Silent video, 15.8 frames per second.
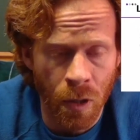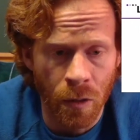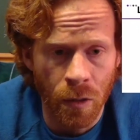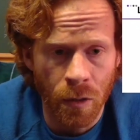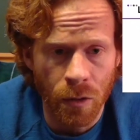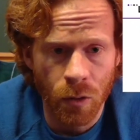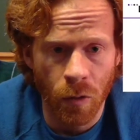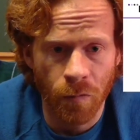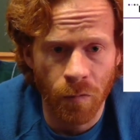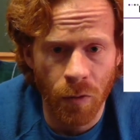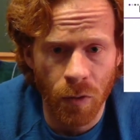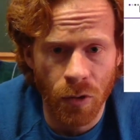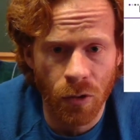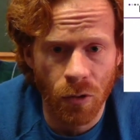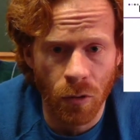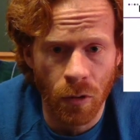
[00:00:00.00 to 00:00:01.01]
So if
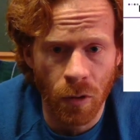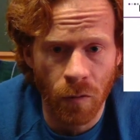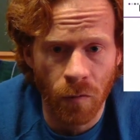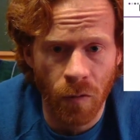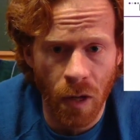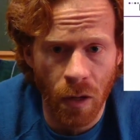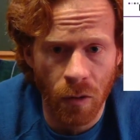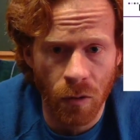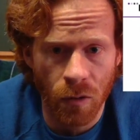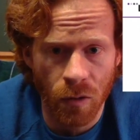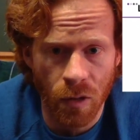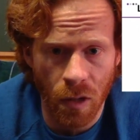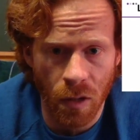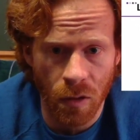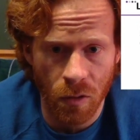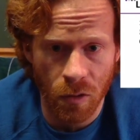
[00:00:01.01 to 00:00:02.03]
there's 30 values,
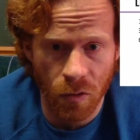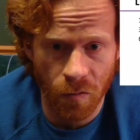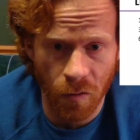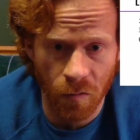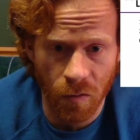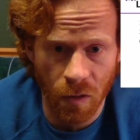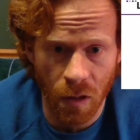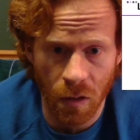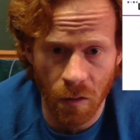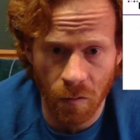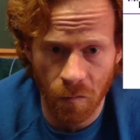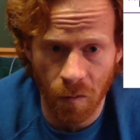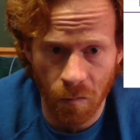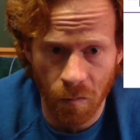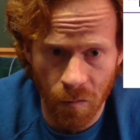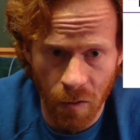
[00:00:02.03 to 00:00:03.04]
then there's 15 and
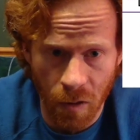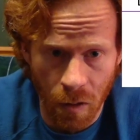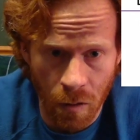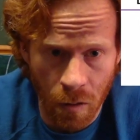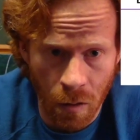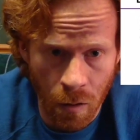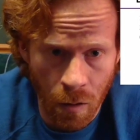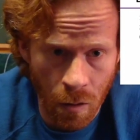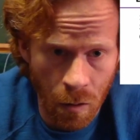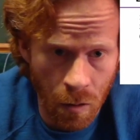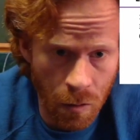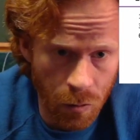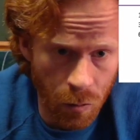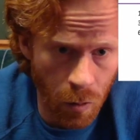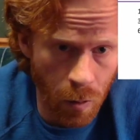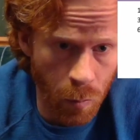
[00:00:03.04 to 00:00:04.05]
15.
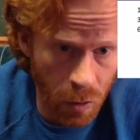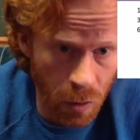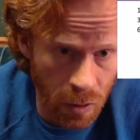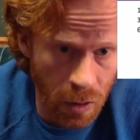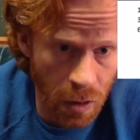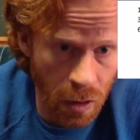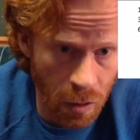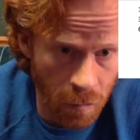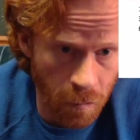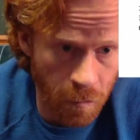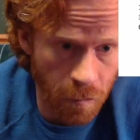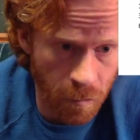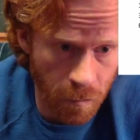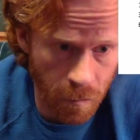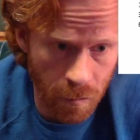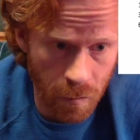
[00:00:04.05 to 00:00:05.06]
So I
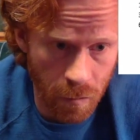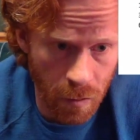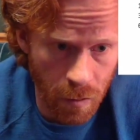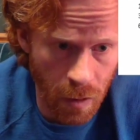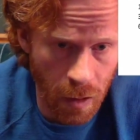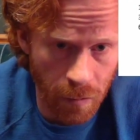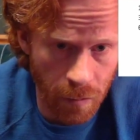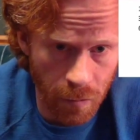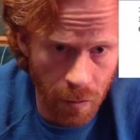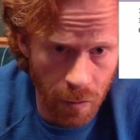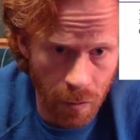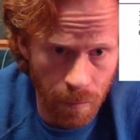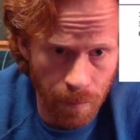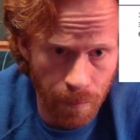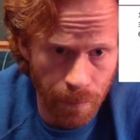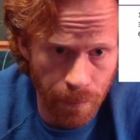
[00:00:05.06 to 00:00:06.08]
believe I have the
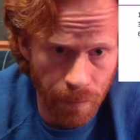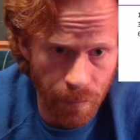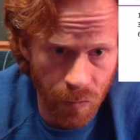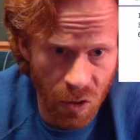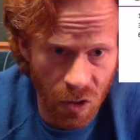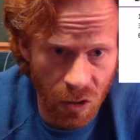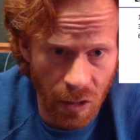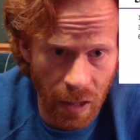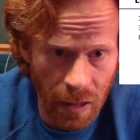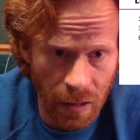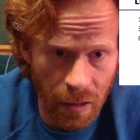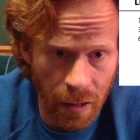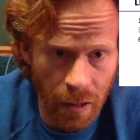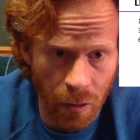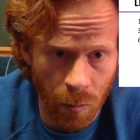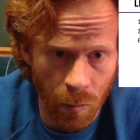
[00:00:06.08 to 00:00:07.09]
a slide
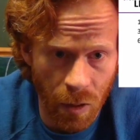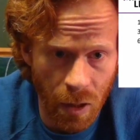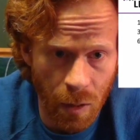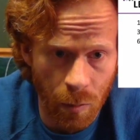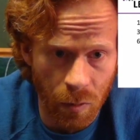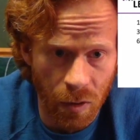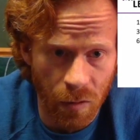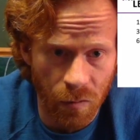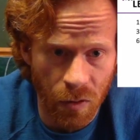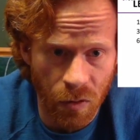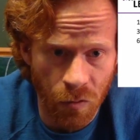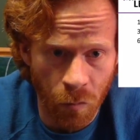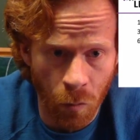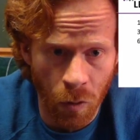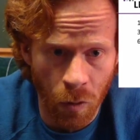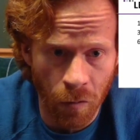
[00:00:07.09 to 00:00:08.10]
later, but I believe it's
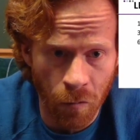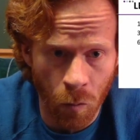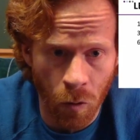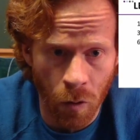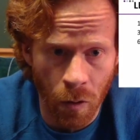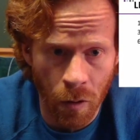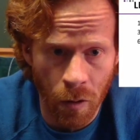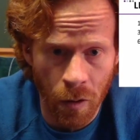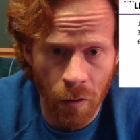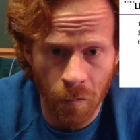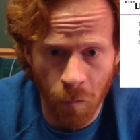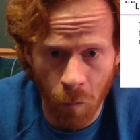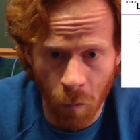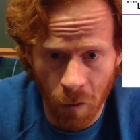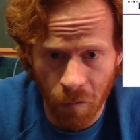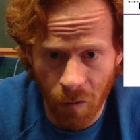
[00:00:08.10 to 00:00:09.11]
44 and
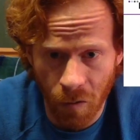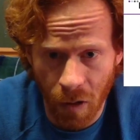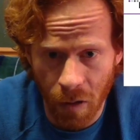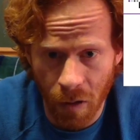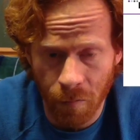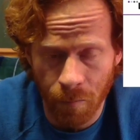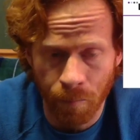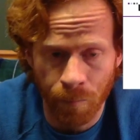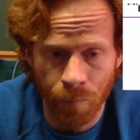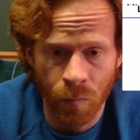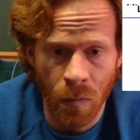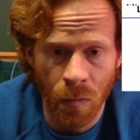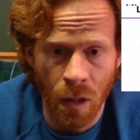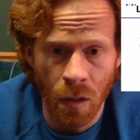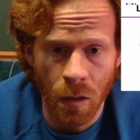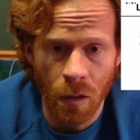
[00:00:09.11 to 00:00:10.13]
45.
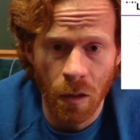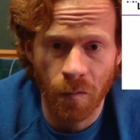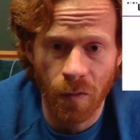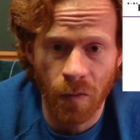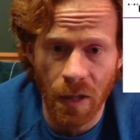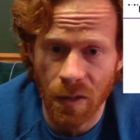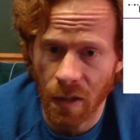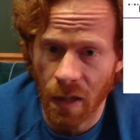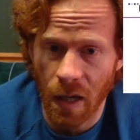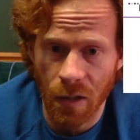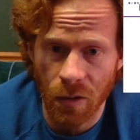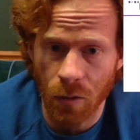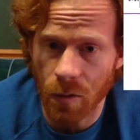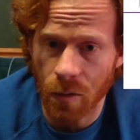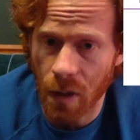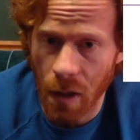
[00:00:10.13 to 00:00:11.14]
And if that's the case,
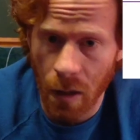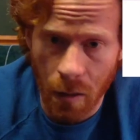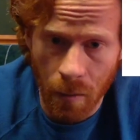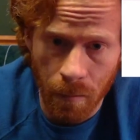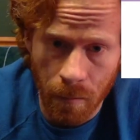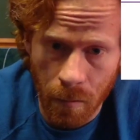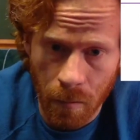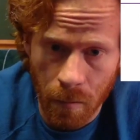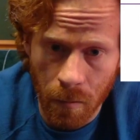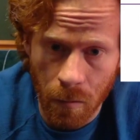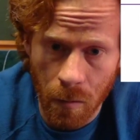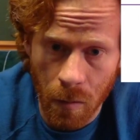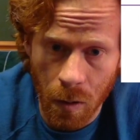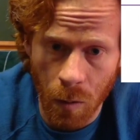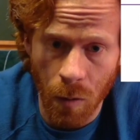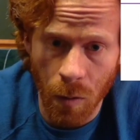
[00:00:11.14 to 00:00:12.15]
you take
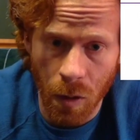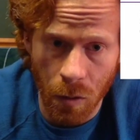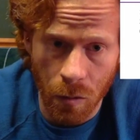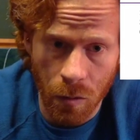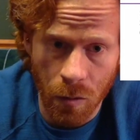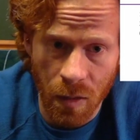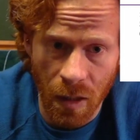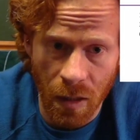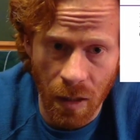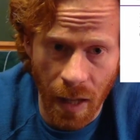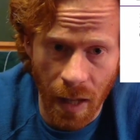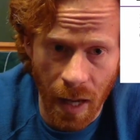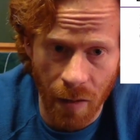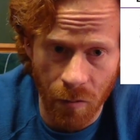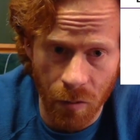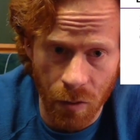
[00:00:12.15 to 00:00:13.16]
the middle. You take
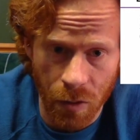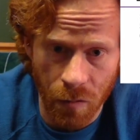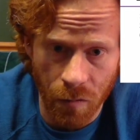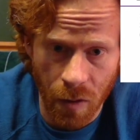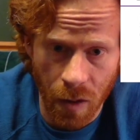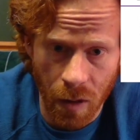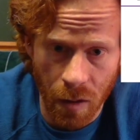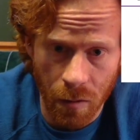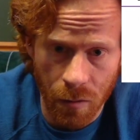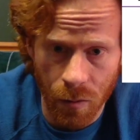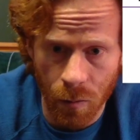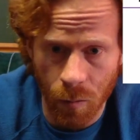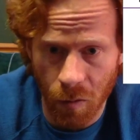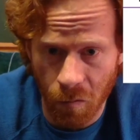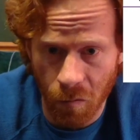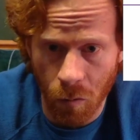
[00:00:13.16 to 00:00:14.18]
the average of that. So it'd
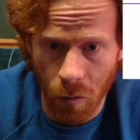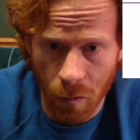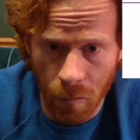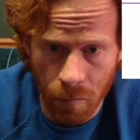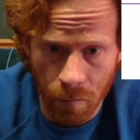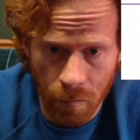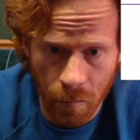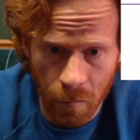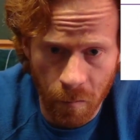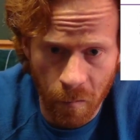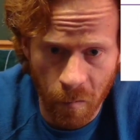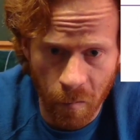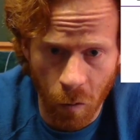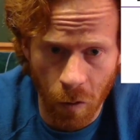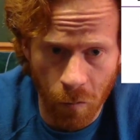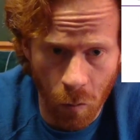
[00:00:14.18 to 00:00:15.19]
be
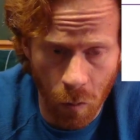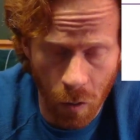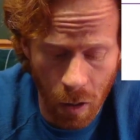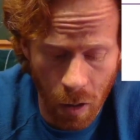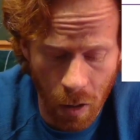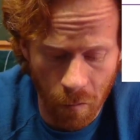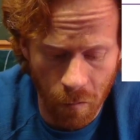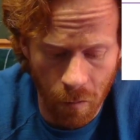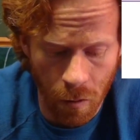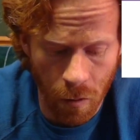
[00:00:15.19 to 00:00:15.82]
44 and a half,